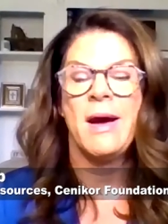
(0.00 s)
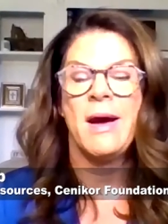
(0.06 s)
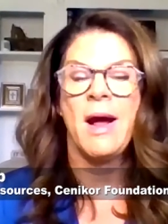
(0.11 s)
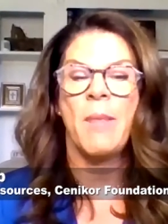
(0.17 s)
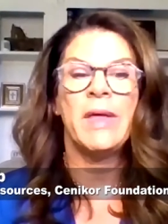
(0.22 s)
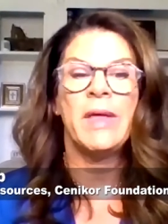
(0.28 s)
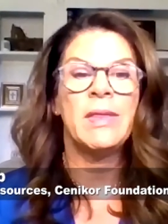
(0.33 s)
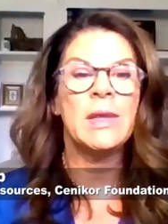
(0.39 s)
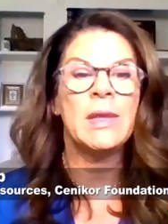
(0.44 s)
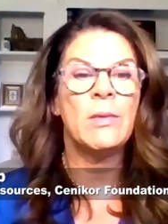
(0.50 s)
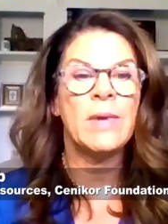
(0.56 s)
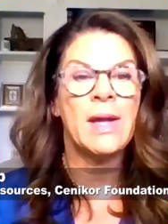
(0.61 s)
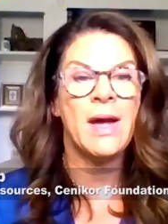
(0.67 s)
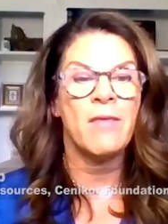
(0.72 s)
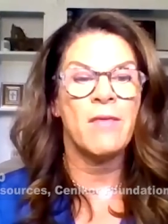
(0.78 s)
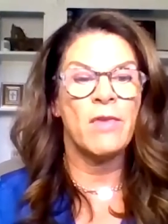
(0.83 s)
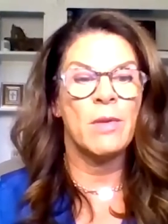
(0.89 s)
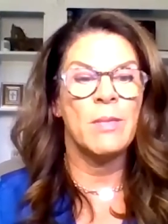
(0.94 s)
Um, and then we
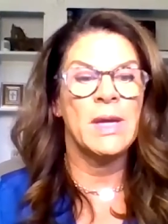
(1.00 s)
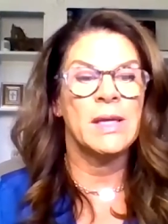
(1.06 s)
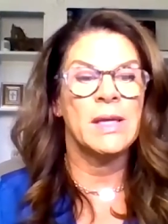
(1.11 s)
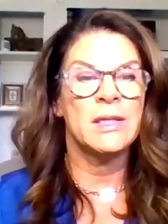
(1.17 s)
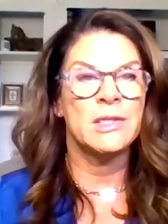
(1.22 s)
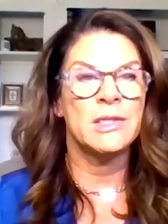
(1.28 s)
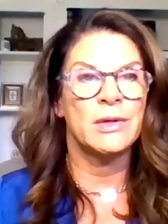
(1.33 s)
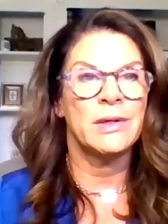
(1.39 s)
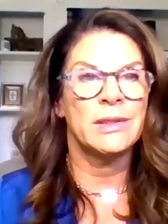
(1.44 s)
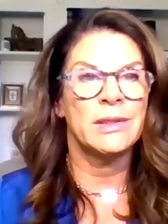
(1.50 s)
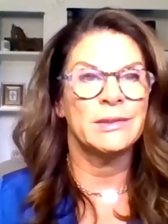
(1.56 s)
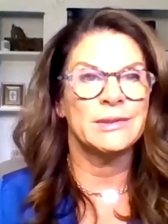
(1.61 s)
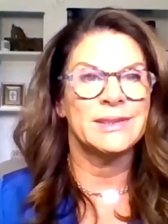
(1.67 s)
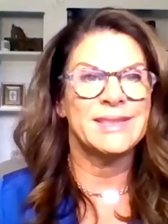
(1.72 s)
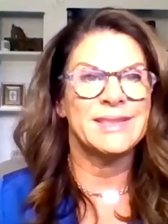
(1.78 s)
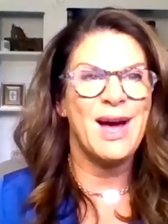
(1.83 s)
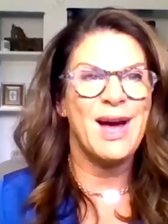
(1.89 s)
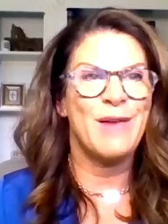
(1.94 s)
have our managerial
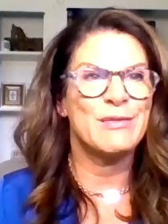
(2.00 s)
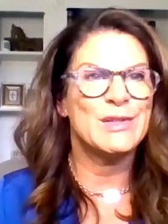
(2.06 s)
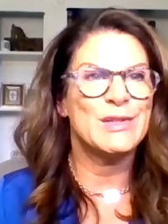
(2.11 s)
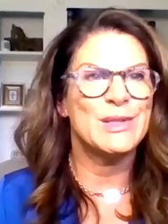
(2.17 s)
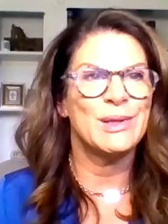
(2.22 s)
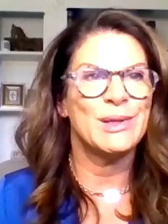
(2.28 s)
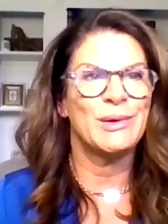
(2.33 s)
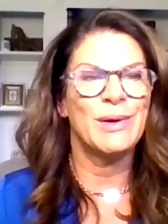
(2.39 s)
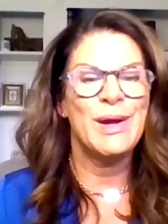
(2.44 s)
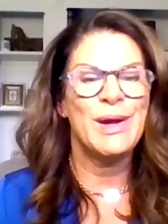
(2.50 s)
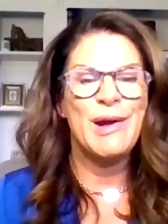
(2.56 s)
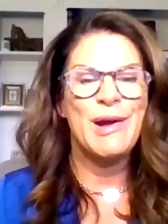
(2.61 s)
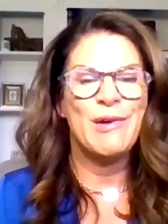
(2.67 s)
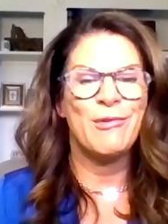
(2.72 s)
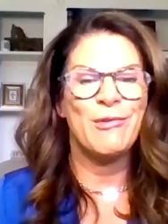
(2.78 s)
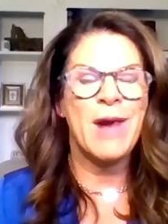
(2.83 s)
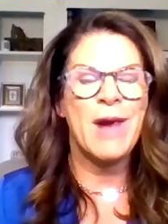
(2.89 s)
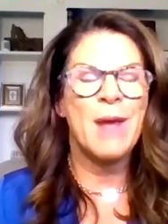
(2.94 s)
staff to
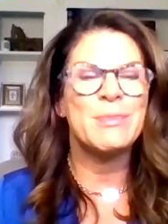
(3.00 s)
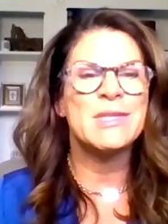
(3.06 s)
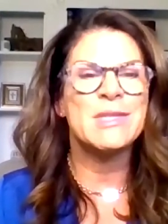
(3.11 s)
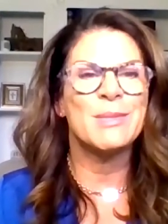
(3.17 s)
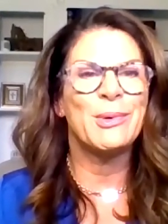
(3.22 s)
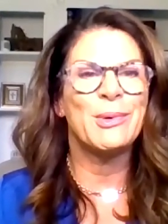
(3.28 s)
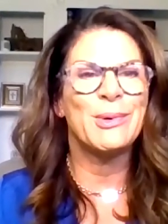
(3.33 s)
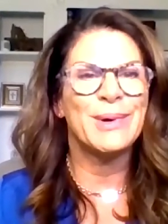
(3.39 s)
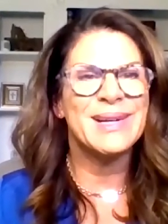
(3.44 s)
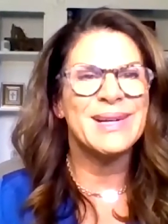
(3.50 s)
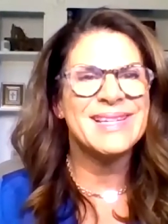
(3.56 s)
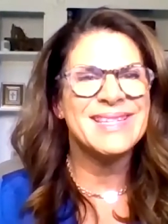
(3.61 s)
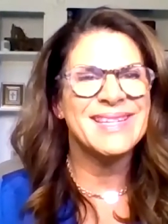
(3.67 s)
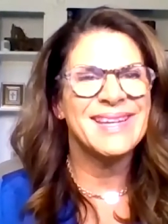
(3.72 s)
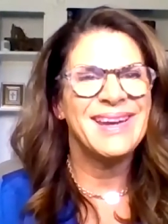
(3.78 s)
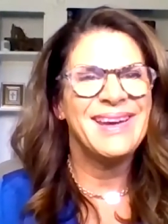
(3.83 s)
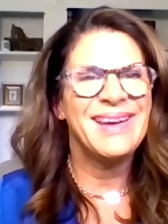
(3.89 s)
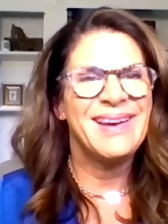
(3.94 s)
wrap support
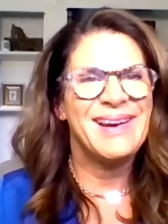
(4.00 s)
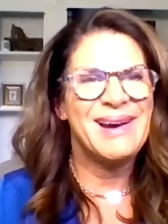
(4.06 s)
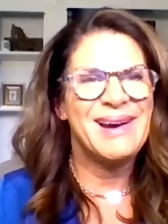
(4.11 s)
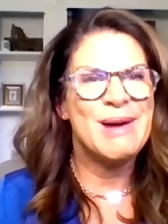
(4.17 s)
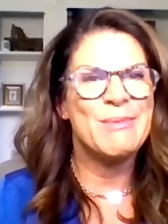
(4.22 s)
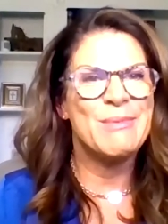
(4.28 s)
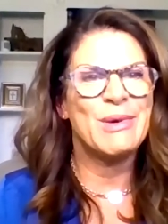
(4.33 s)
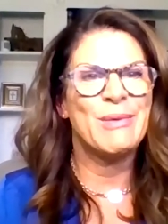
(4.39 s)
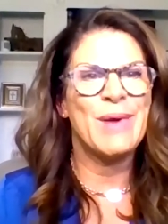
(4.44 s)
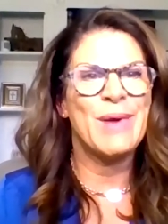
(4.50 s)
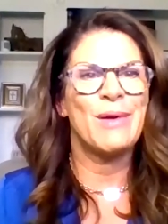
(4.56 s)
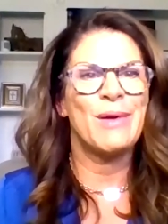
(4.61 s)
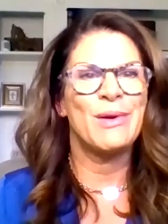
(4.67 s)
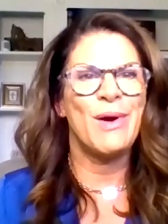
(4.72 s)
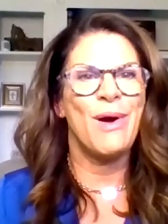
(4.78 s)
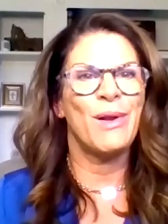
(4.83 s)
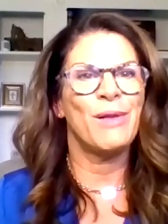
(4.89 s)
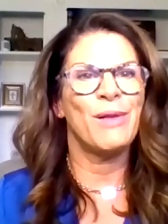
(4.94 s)
um, around
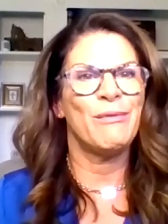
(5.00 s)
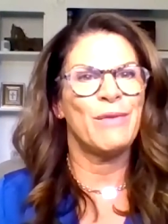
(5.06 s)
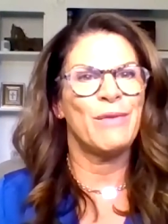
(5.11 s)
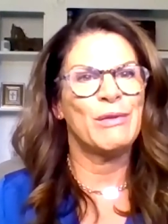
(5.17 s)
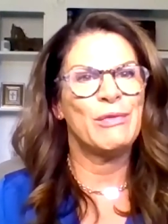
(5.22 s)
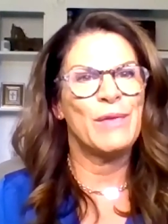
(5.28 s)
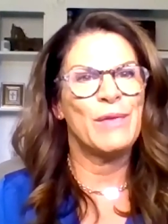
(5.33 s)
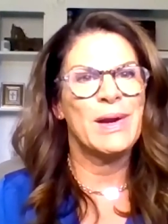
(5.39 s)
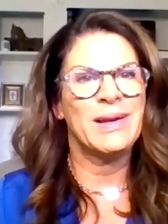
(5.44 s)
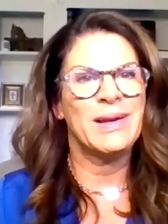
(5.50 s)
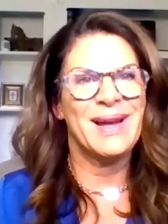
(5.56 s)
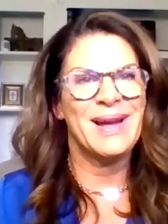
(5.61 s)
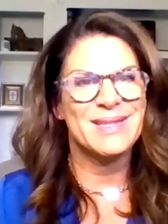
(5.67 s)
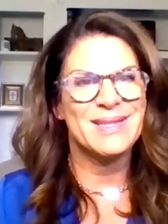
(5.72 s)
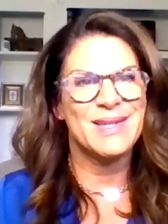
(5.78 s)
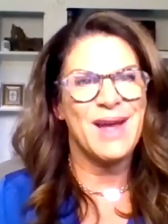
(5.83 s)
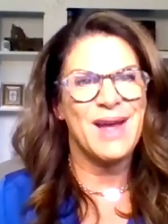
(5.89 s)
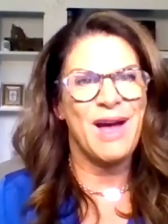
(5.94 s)
all of our
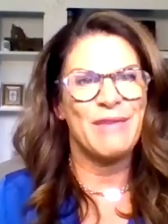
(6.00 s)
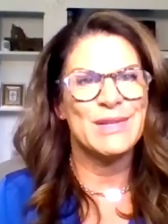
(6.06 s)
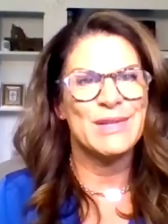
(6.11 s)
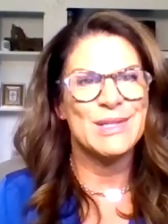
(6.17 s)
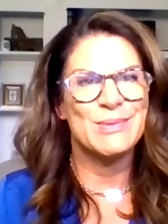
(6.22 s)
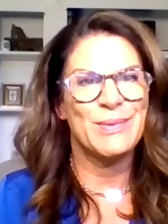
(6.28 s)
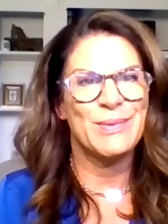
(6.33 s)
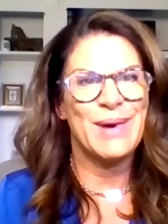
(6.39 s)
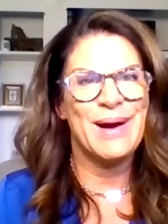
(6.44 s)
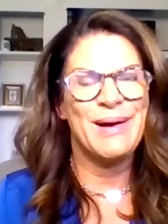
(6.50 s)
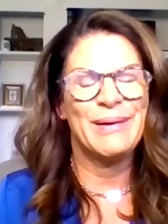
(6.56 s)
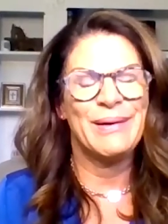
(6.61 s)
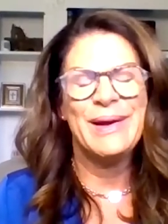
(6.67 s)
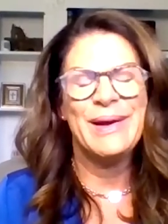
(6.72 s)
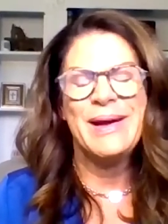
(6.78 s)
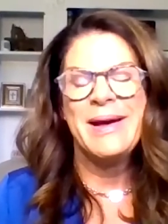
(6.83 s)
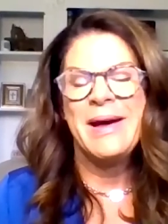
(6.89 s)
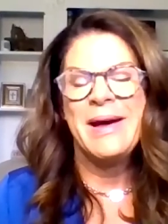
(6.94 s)
frontline staff as well.